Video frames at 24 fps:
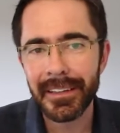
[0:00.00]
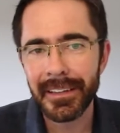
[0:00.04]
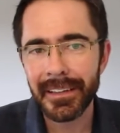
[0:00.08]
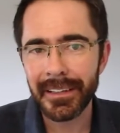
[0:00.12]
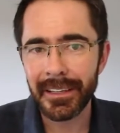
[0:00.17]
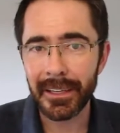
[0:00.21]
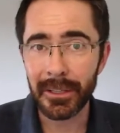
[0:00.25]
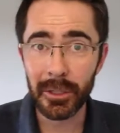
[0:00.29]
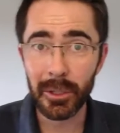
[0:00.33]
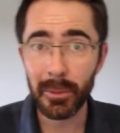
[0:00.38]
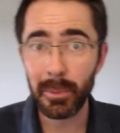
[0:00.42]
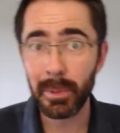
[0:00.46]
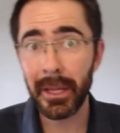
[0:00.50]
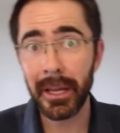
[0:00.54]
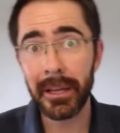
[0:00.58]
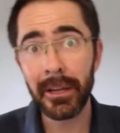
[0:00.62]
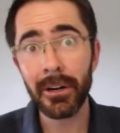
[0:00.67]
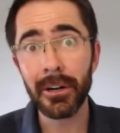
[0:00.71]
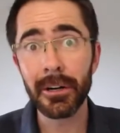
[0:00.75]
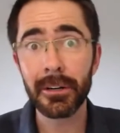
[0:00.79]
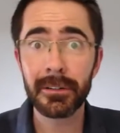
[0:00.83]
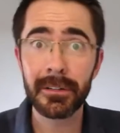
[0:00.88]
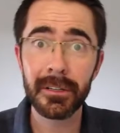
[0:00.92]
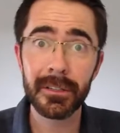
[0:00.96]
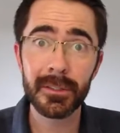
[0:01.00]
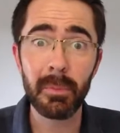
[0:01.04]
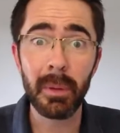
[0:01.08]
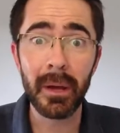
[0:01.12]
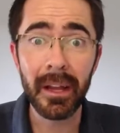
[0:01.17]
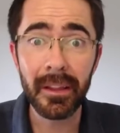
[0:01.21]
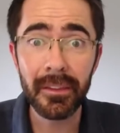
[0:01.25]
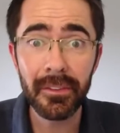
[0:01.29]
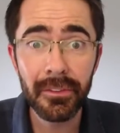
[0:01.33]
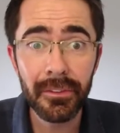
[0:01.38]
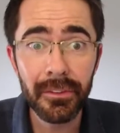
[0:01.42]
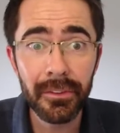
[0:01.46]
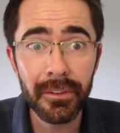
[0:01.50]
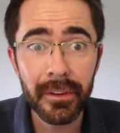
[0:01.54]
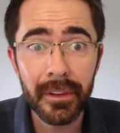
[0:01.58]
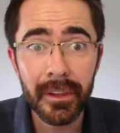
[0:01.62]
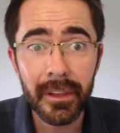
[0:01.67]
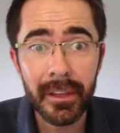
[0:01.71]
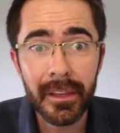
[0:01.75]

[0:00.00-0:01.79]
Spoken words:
can you play Hot Cross Buns?